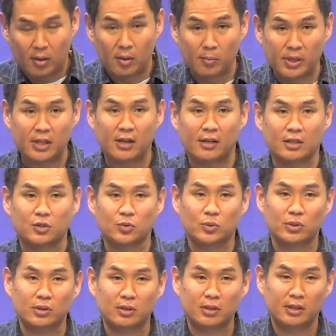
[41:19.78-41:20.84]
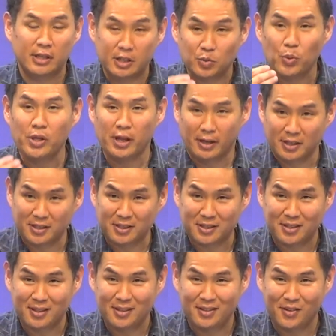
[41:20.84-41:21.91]
because he's with us.
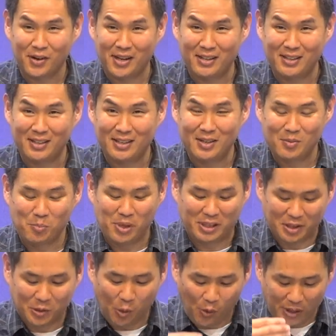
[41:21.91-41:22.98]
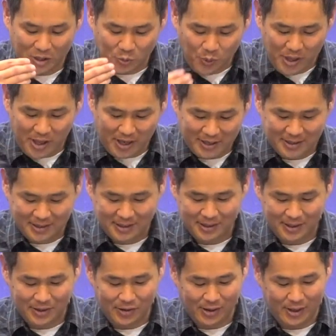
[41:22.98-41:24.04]
Right? But the Lord is with us.
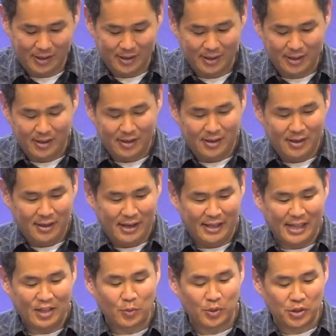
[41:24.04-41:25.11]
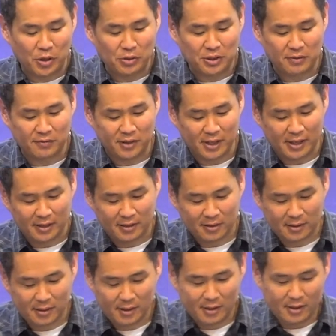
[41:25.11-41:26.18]
Right? And that's what Joseph did.
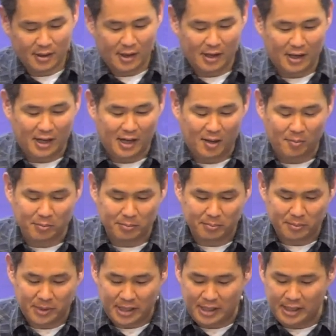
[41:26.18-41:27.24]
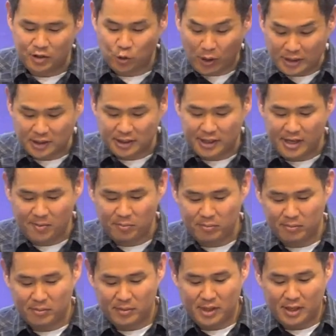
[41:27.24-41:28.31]
Um, he trusted him,
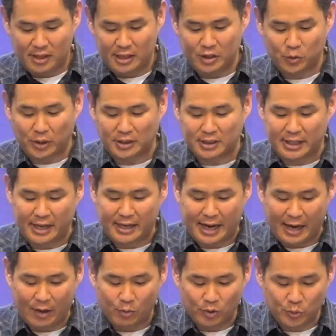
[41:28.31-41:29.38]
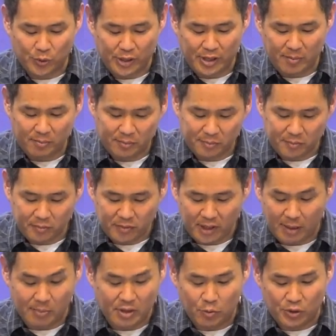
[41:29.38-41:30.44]
he trusted that God was with him,
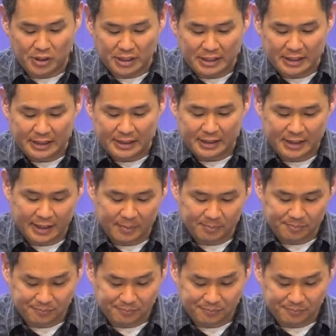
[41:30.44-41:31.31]
um, he resisted sin,